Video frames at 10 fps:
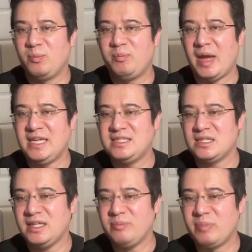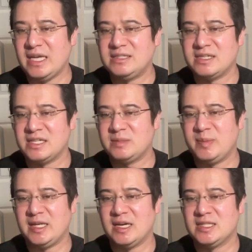basically beats us
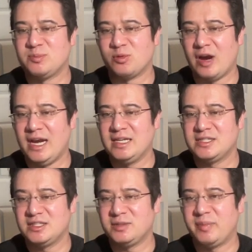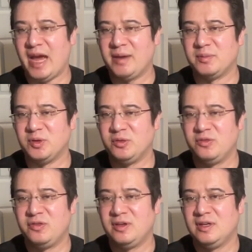because Brian is such a bad
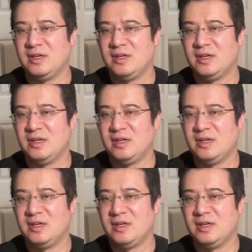move.